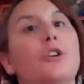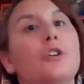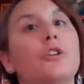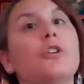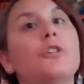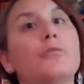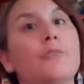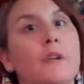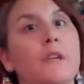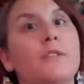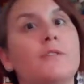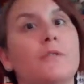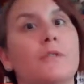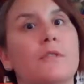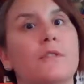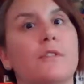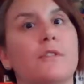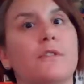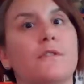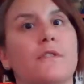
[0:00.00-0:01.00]
Good
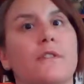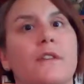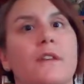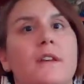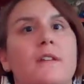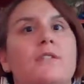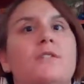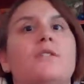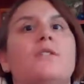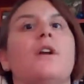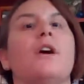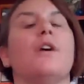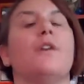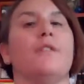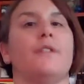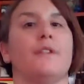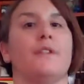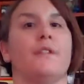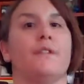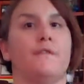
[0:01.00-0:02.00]
resources for this are
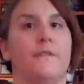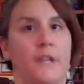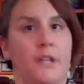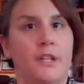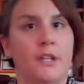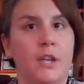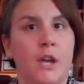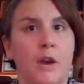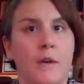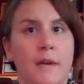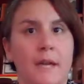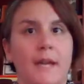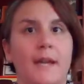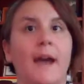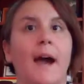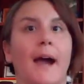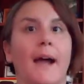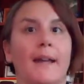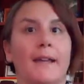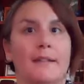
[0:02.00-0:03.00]
the VDOE
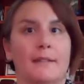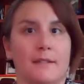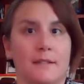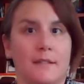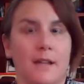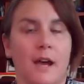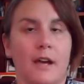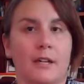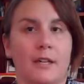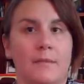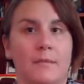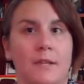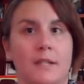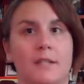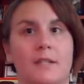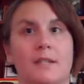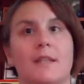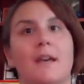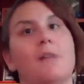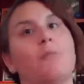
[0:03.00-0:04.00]
guidance
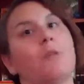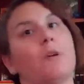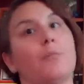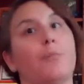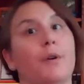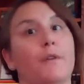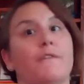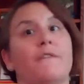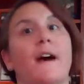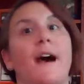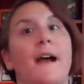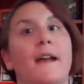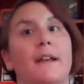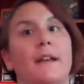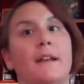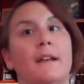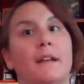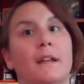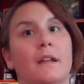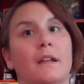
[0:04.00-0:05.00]
documents that were
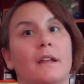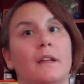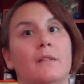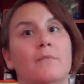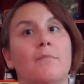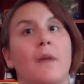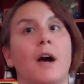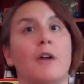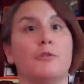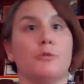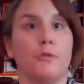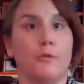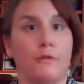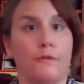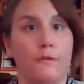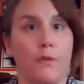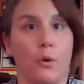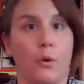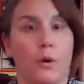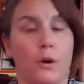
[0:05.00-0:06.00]
provided in Module
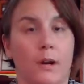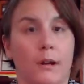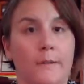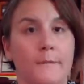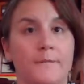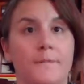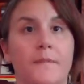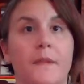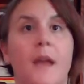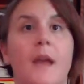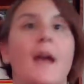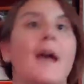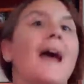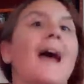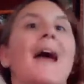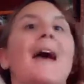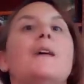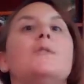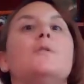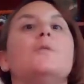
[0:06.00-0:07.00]
4,
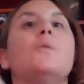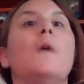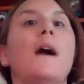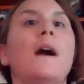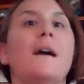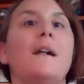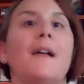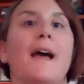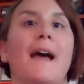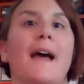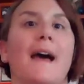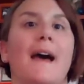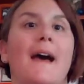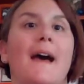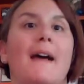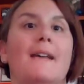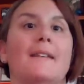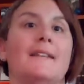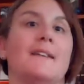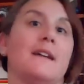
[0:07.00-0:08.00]
as well
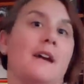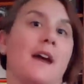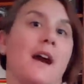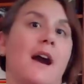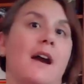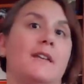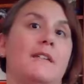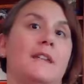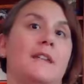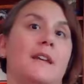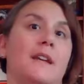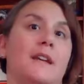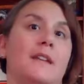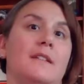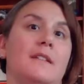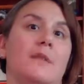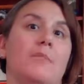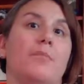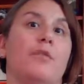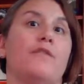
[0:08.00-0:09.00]
as the
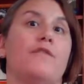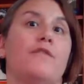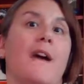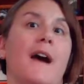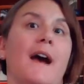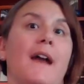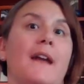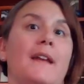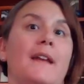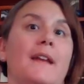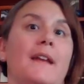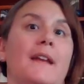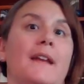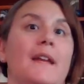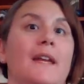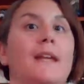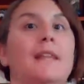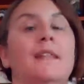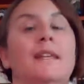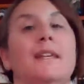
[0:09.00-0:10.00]
content provided
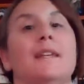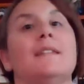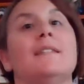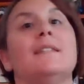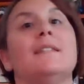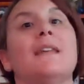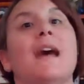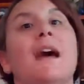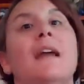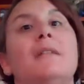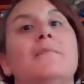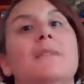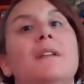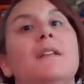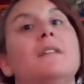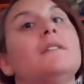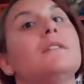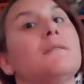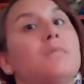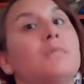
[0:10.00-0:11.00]
in the
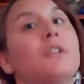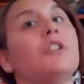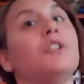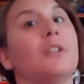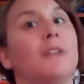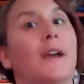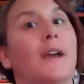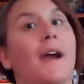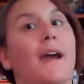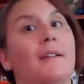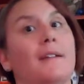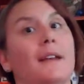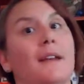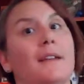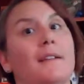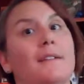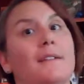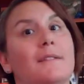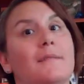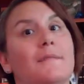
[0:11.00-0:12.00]
assignment submission
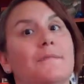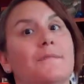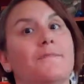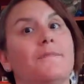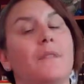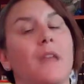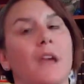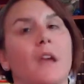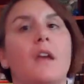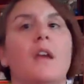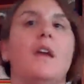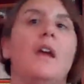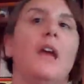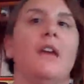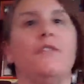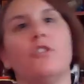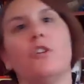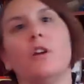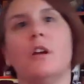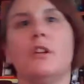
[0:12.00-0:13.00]
guidelines.
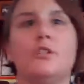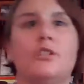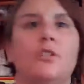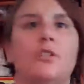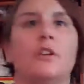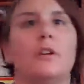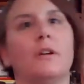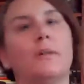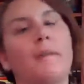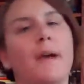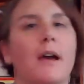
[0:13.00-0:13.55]
If you're unsure